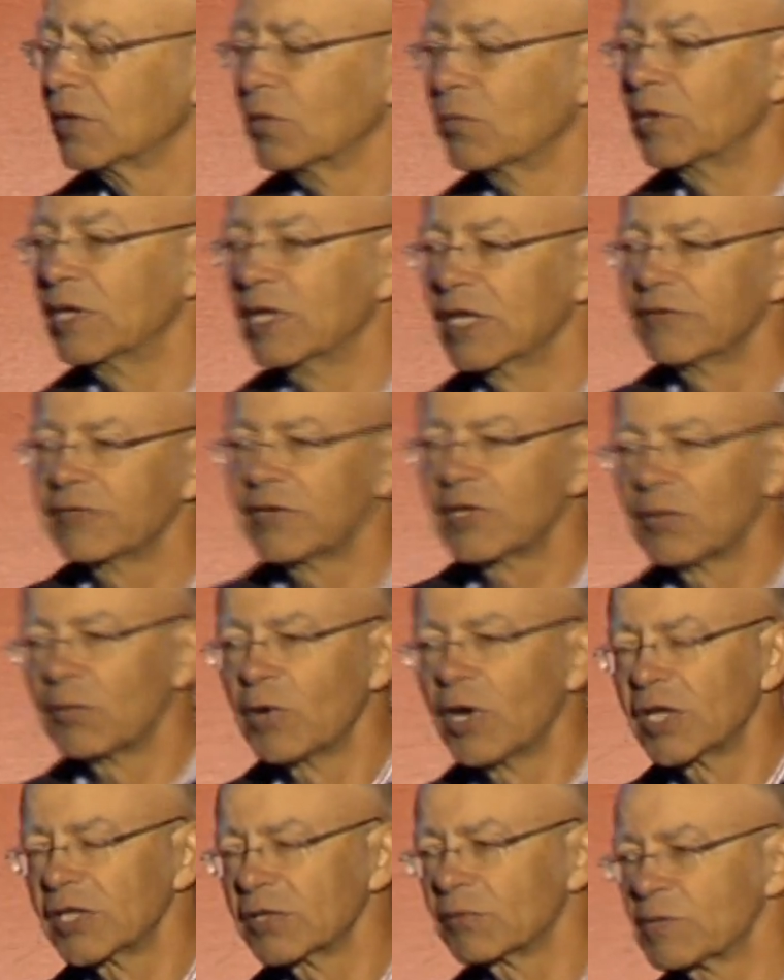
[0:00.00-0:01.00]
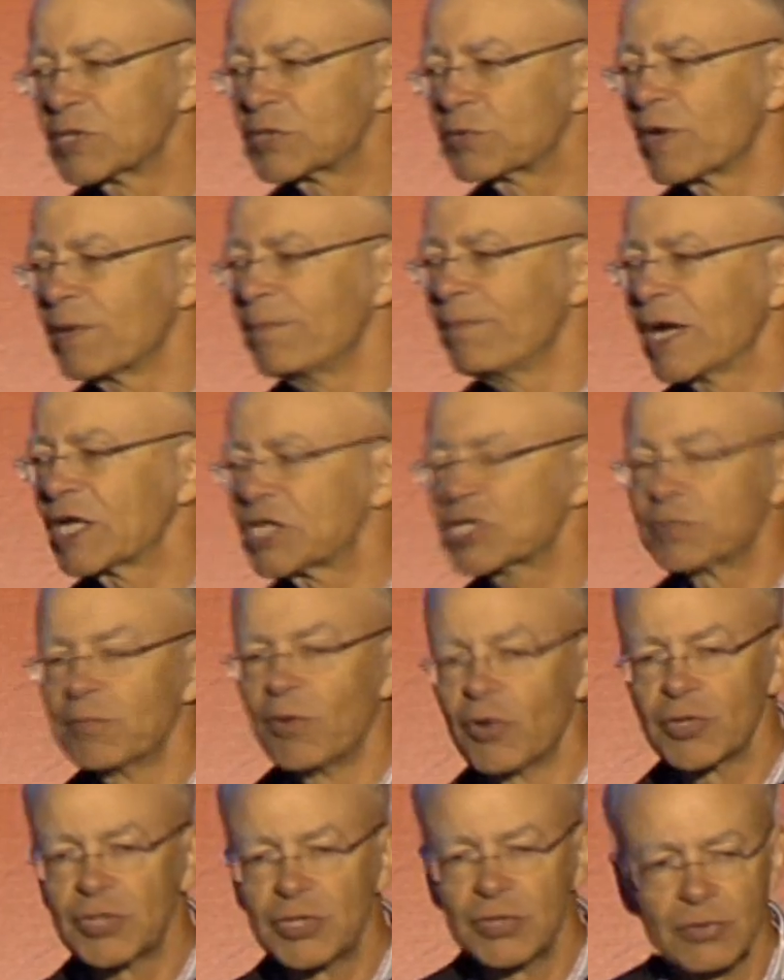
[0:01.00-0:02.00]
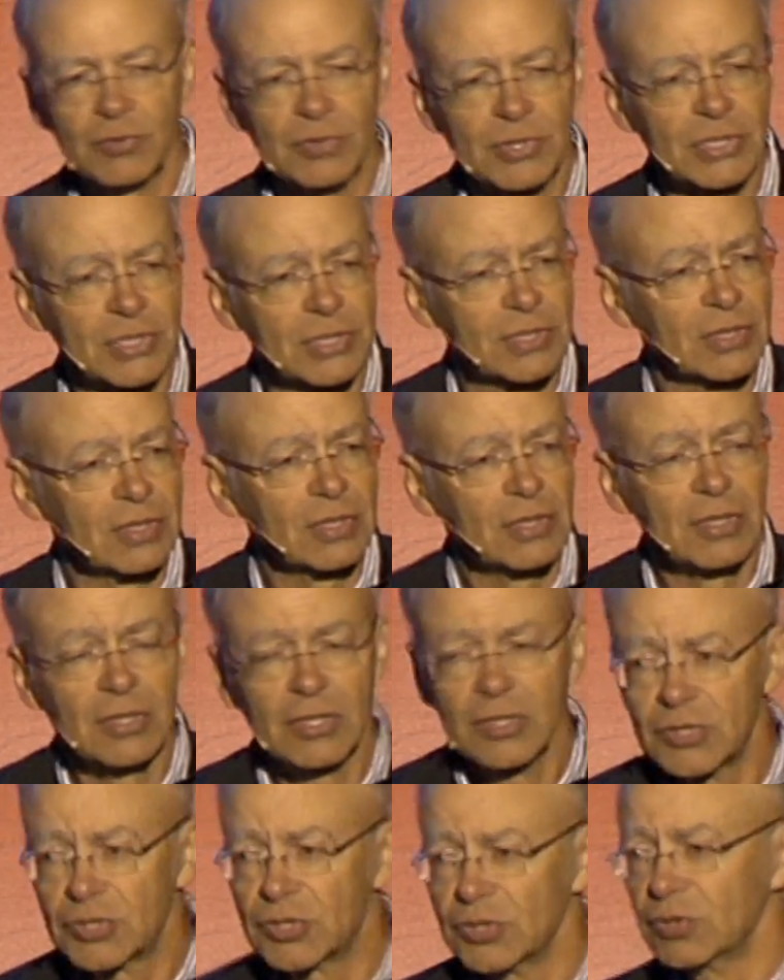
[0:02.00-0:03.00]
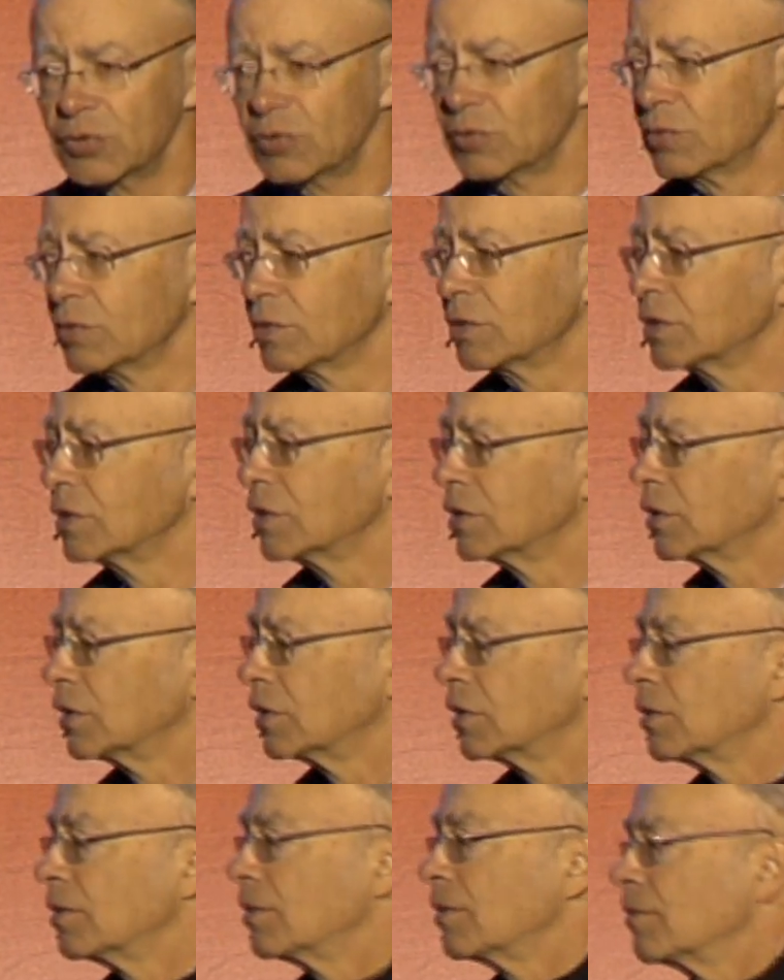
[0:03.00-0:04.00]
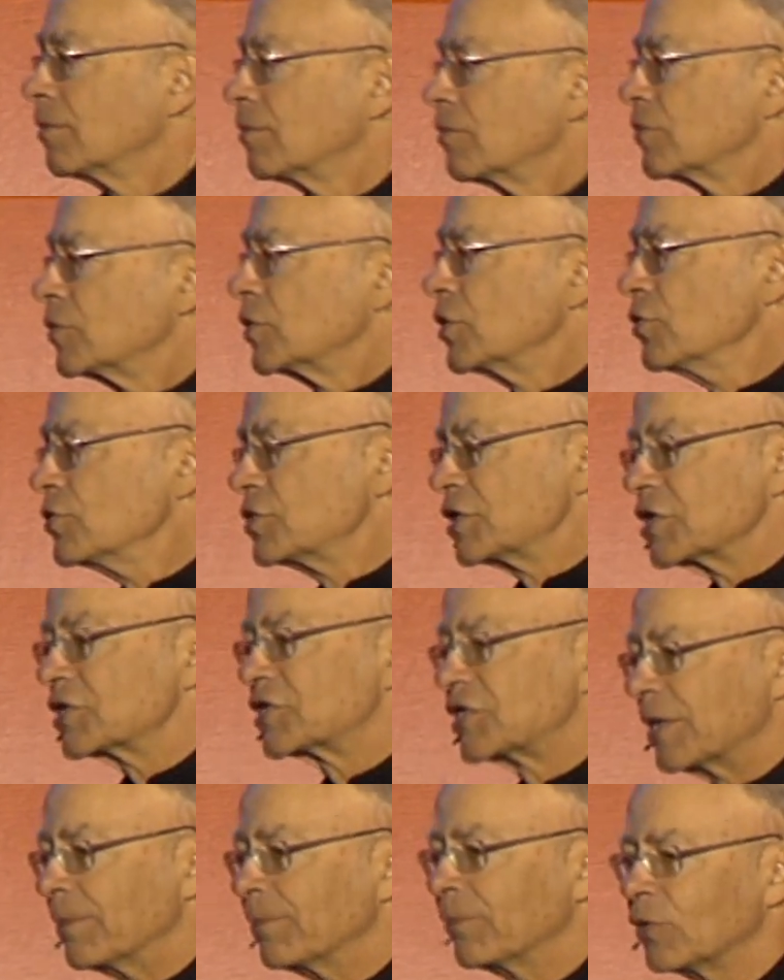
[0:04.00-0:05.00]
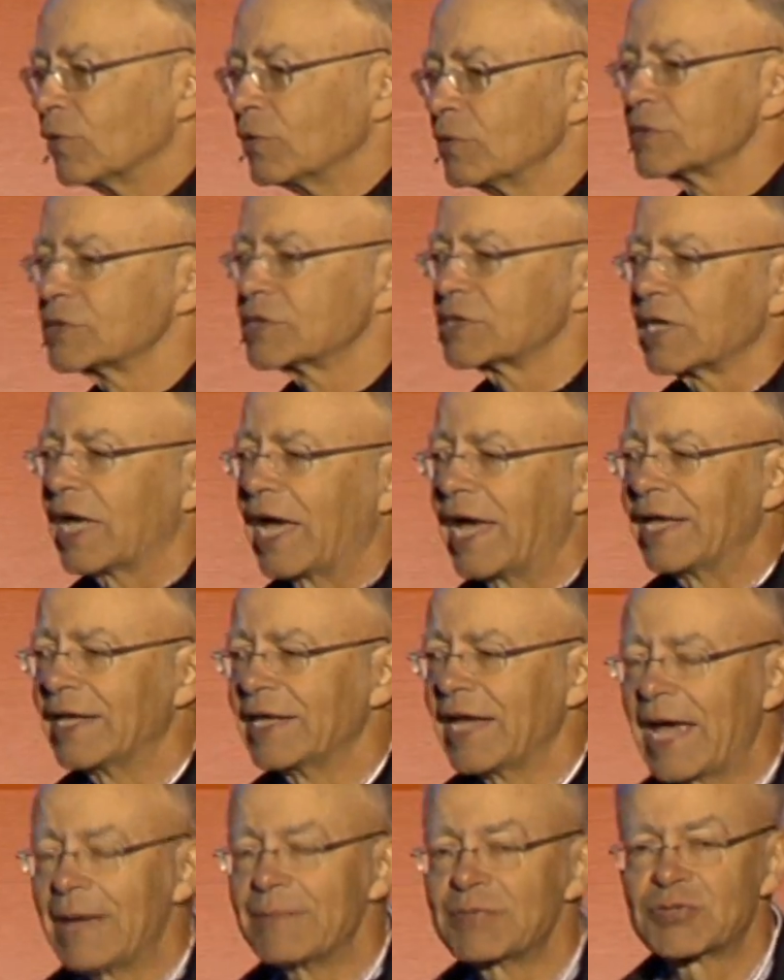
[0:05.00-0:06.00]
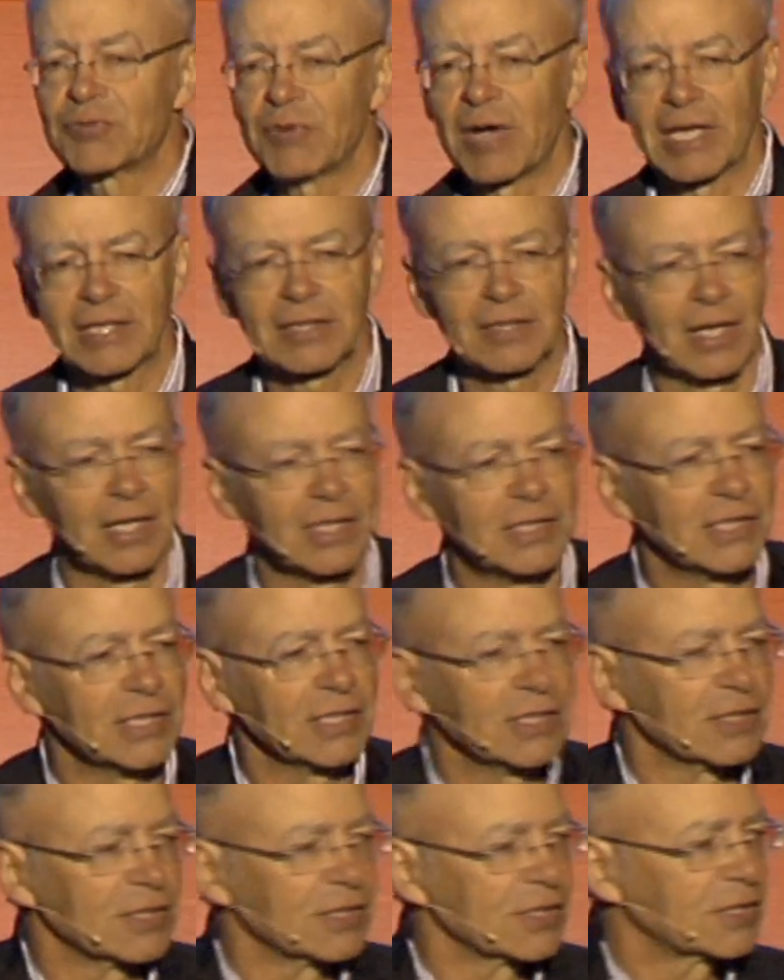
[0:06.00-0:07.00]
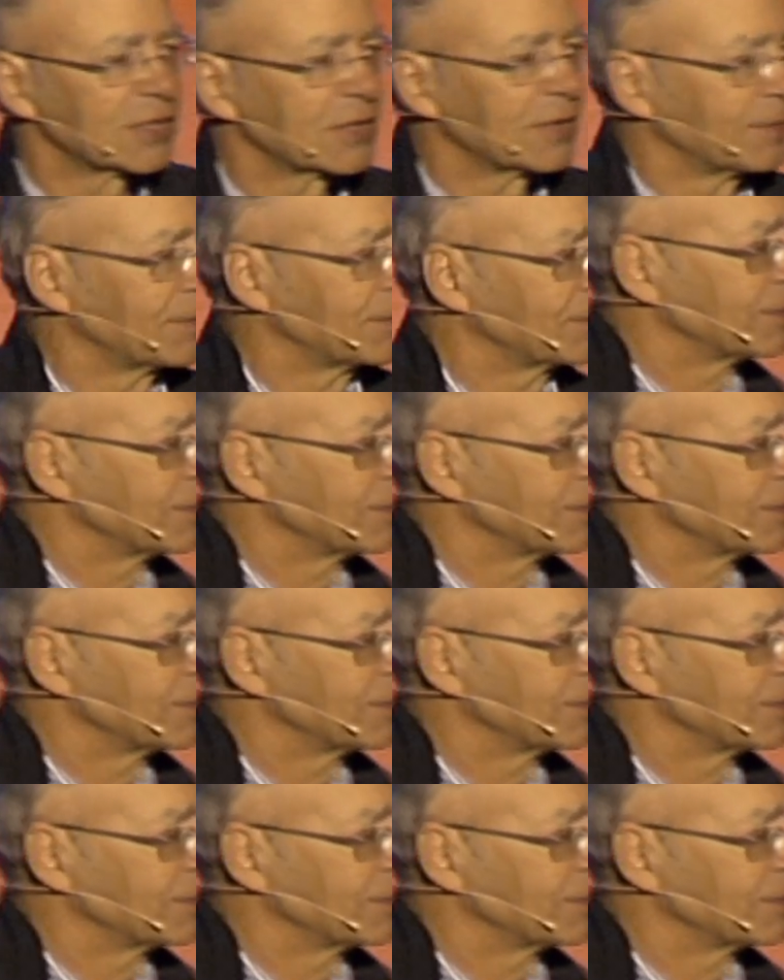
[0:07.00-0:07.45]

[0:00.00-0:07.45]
We live in a world in which we're much more used to using symbols and abstract ideas.